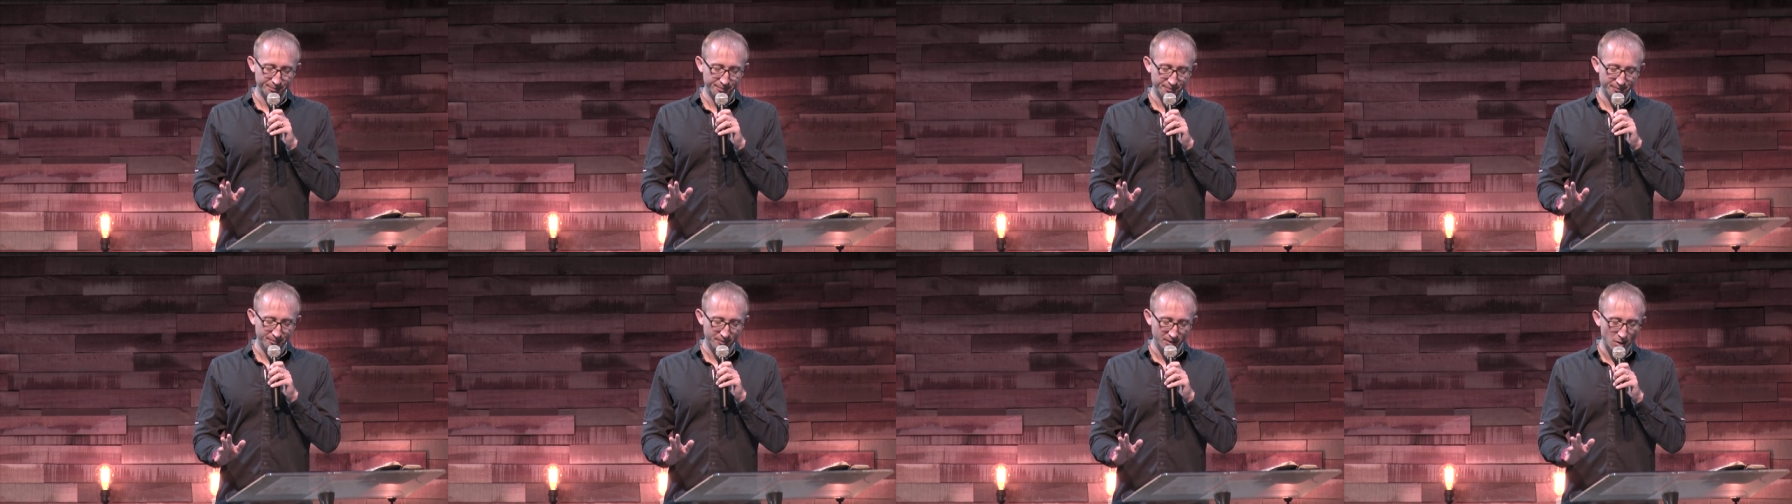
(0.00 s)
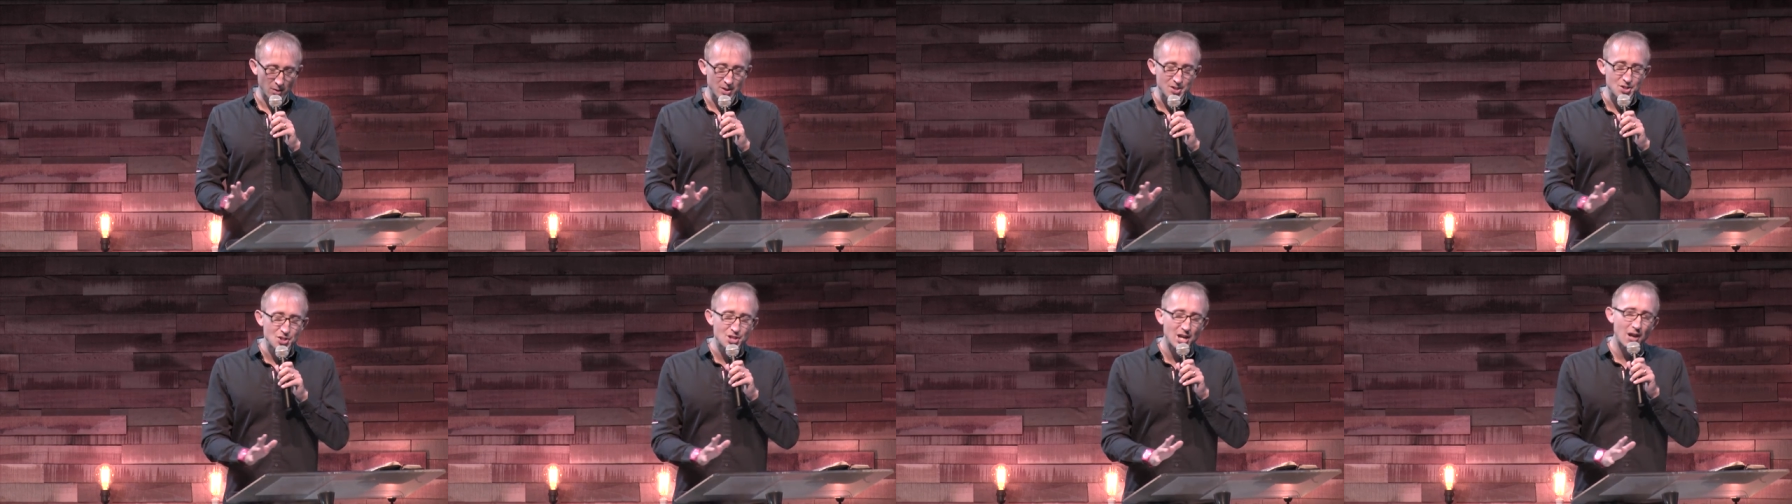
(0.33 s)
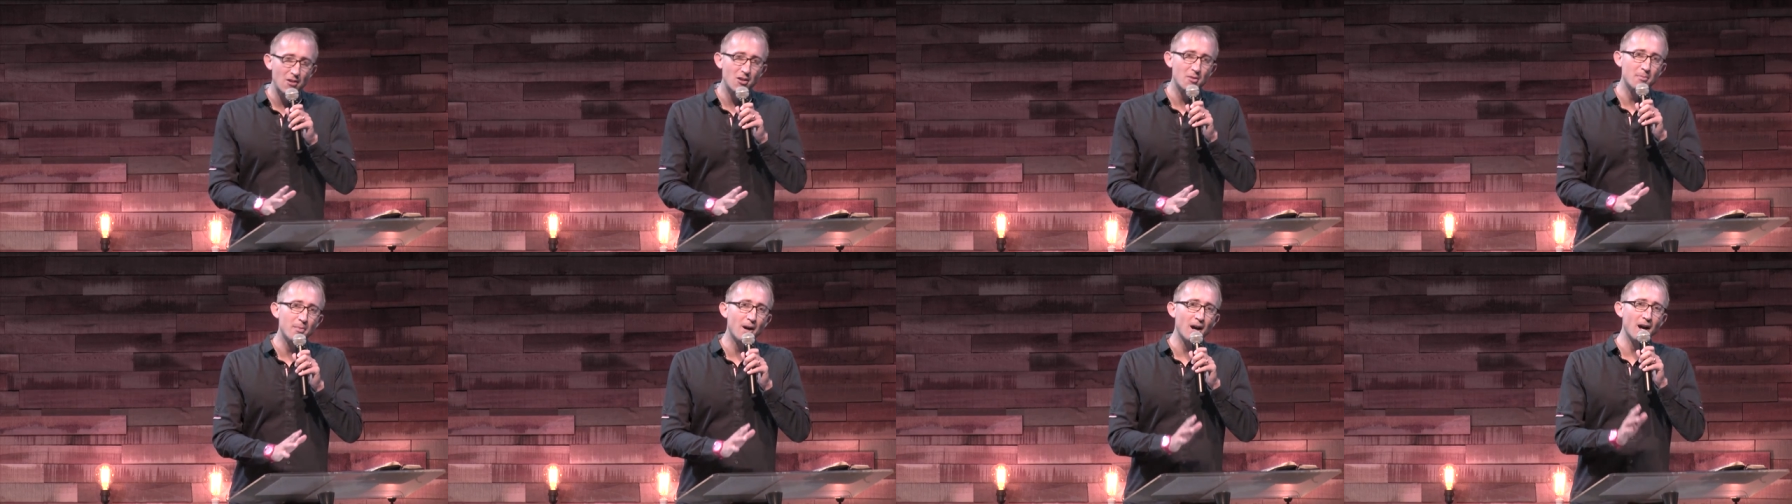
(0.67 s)
In
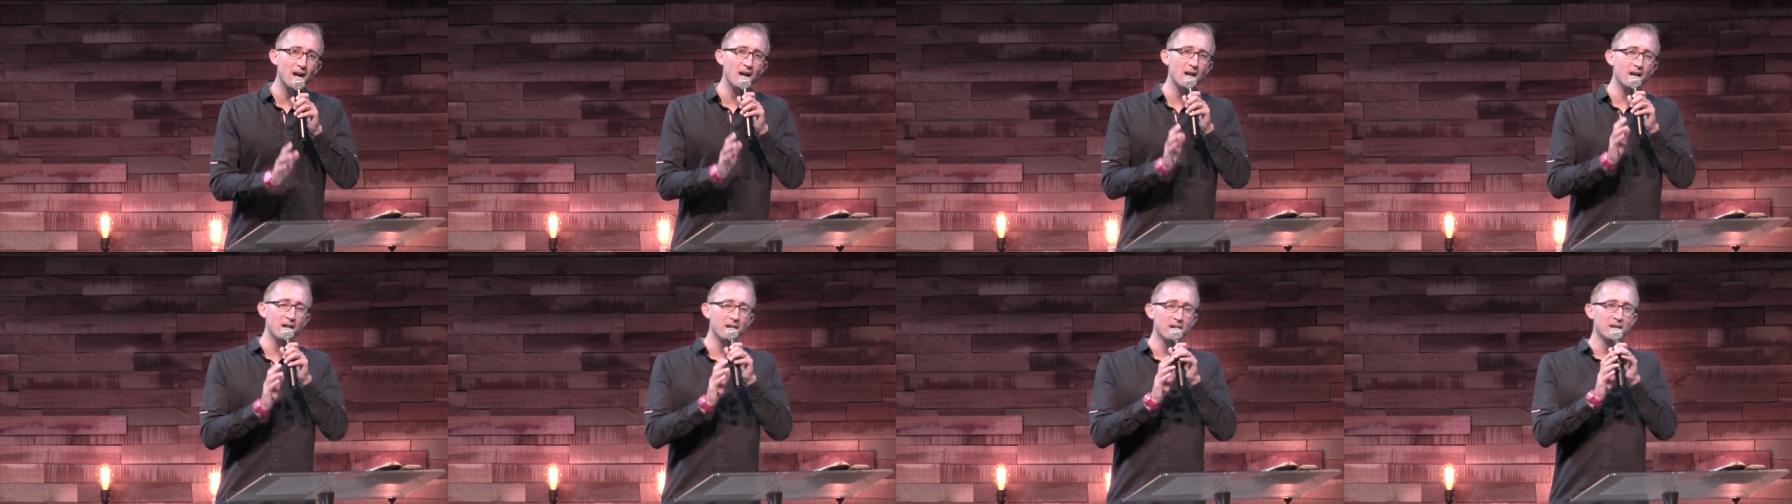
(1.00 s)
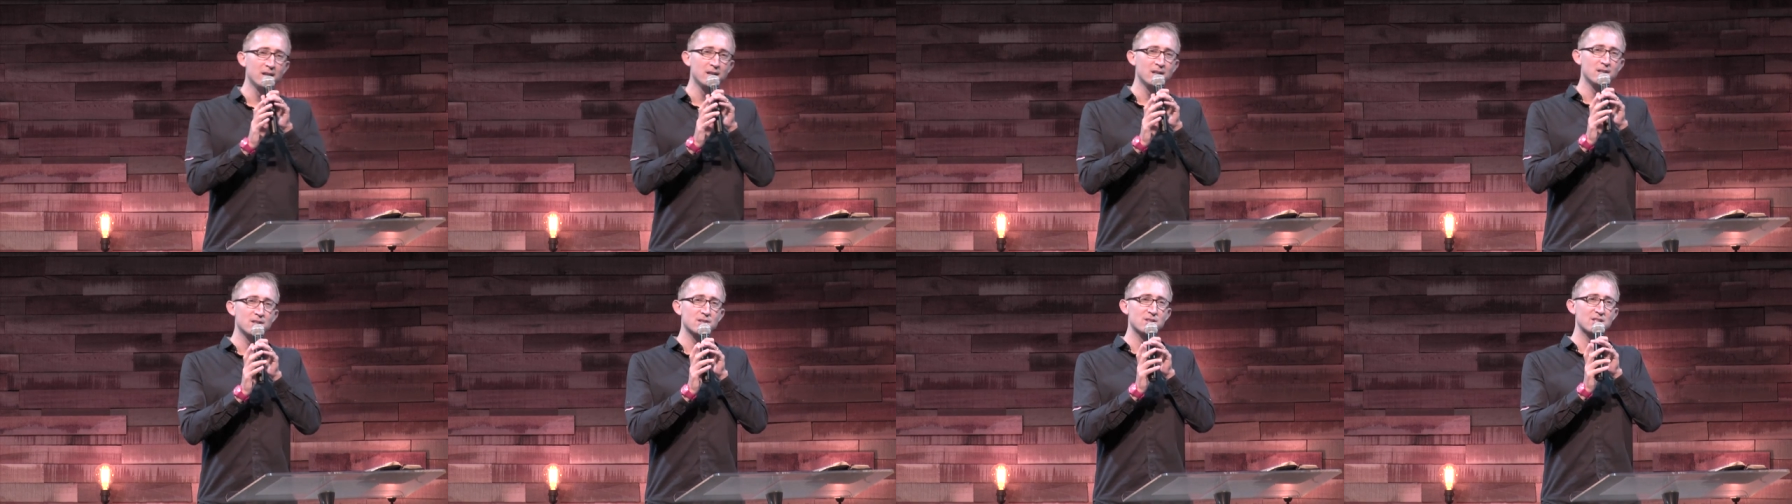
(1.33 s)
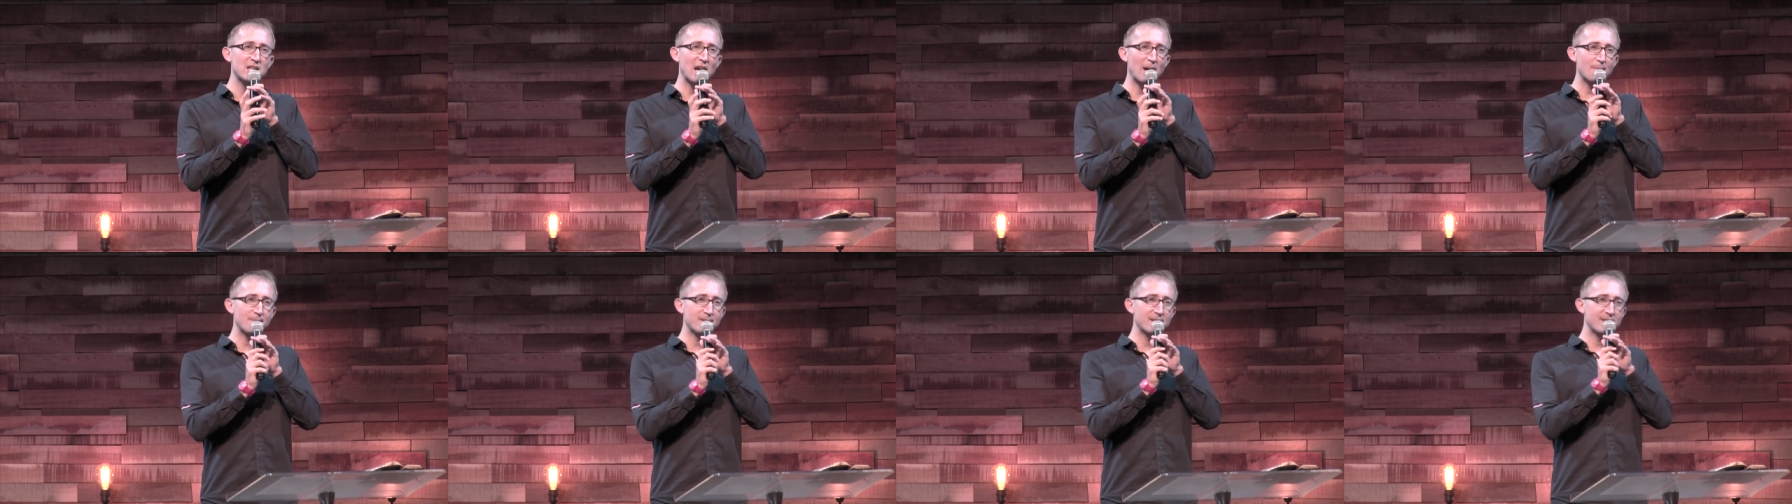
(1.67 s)
Jeremiah
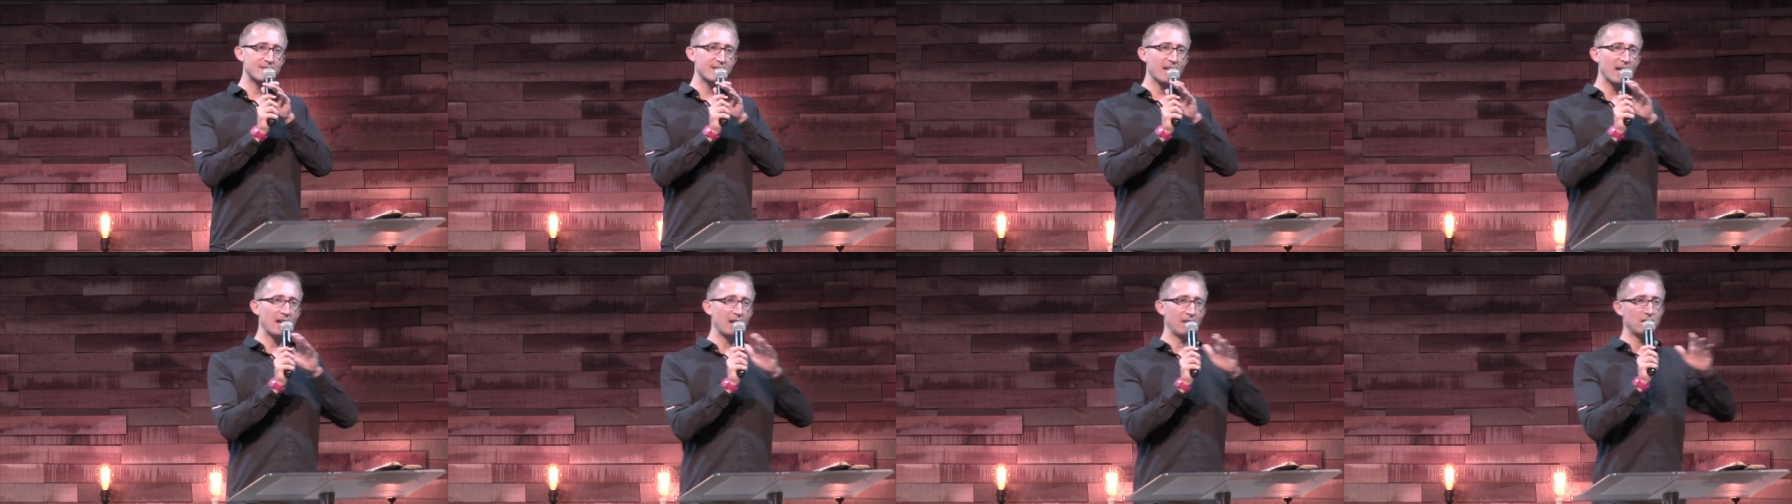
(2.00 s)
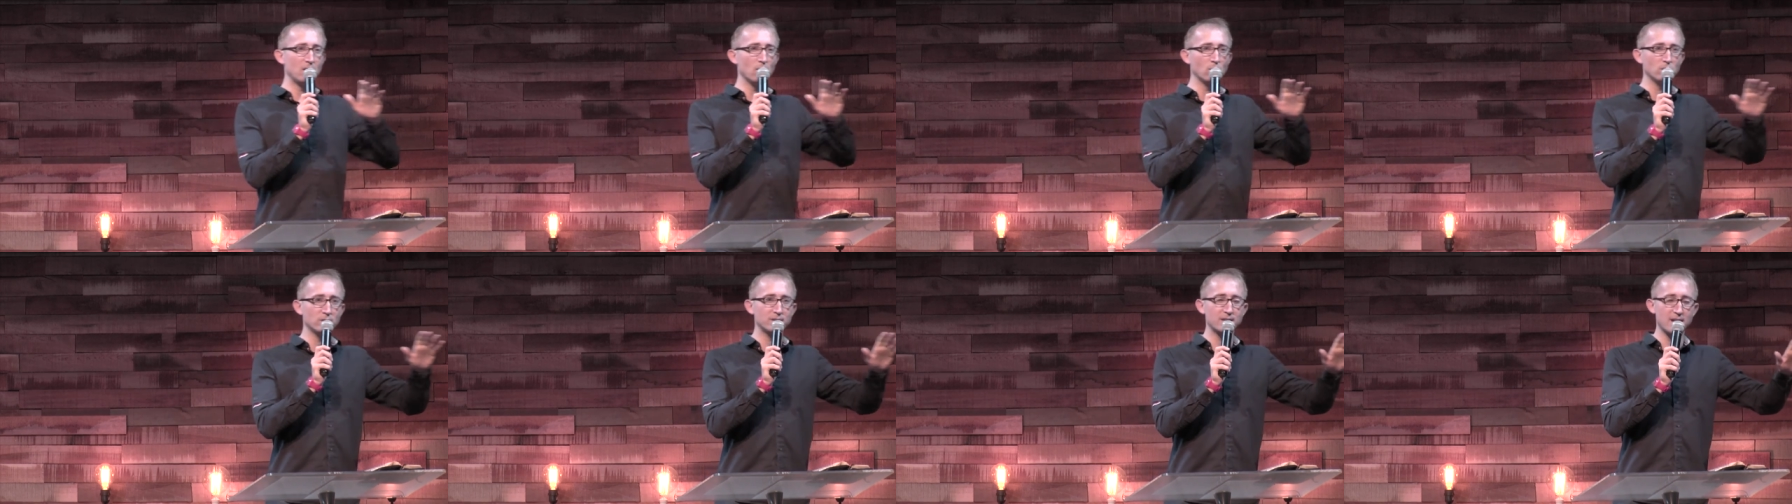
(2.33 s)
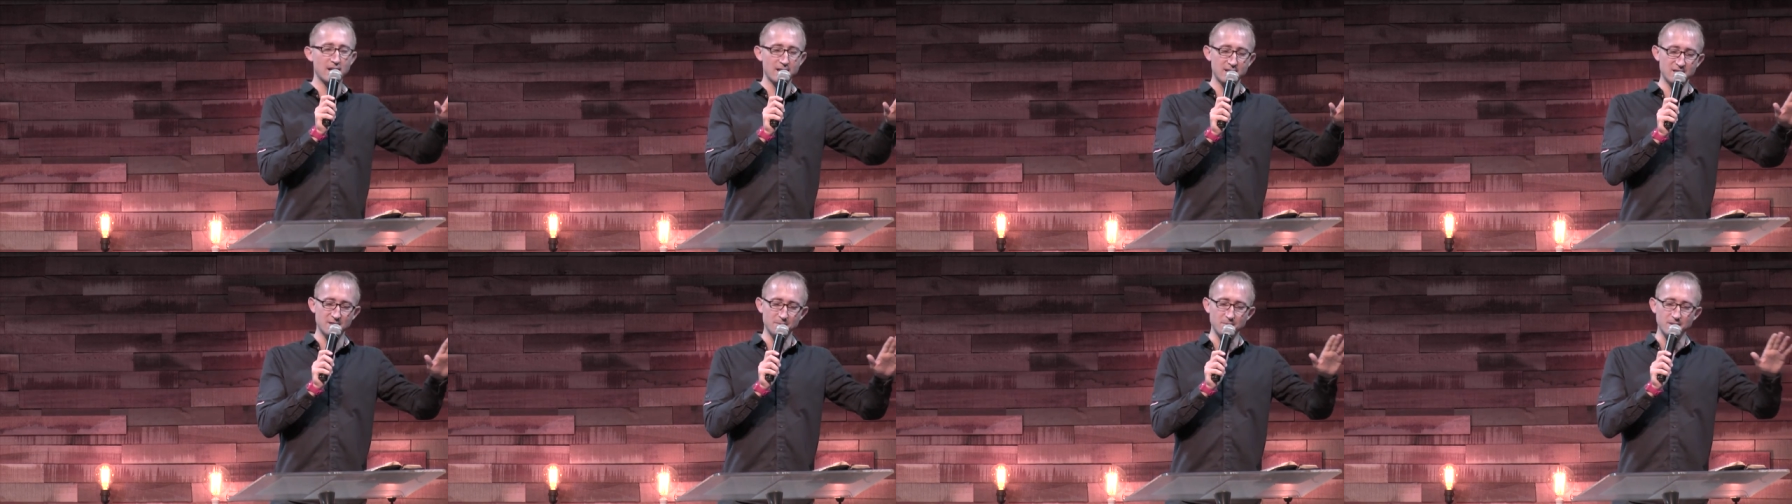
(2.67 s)
chapter 10 in the Old
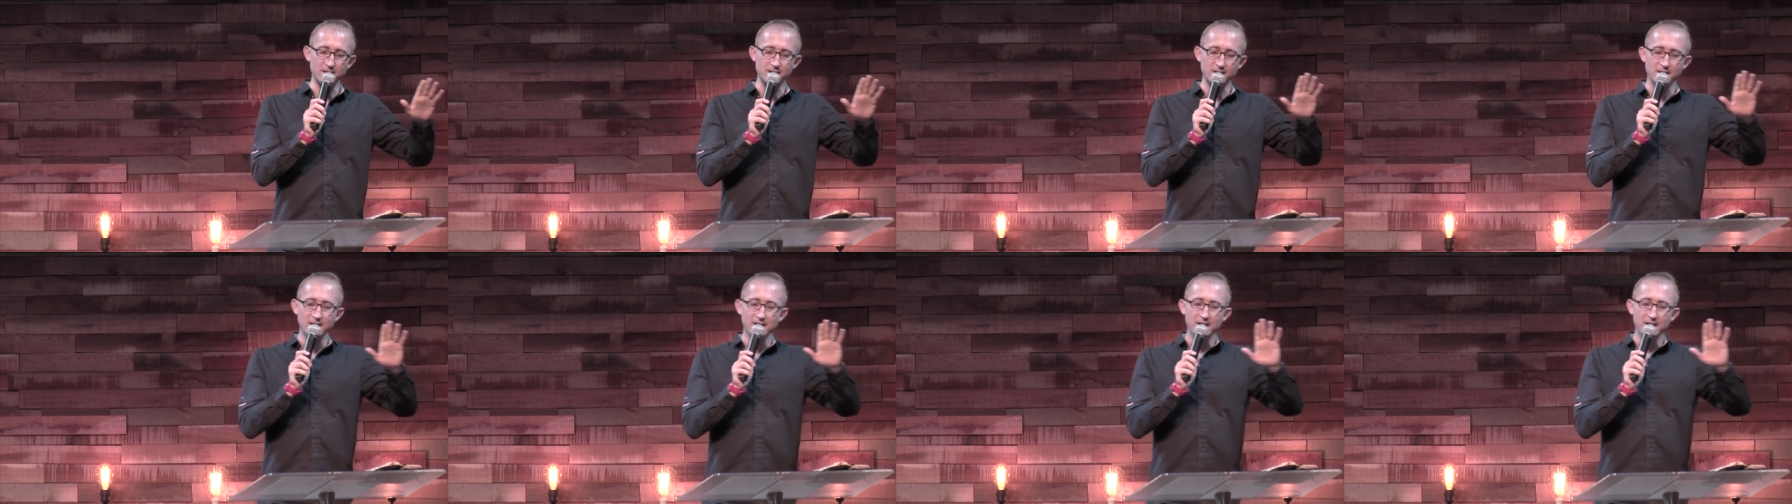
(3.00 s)
Testament,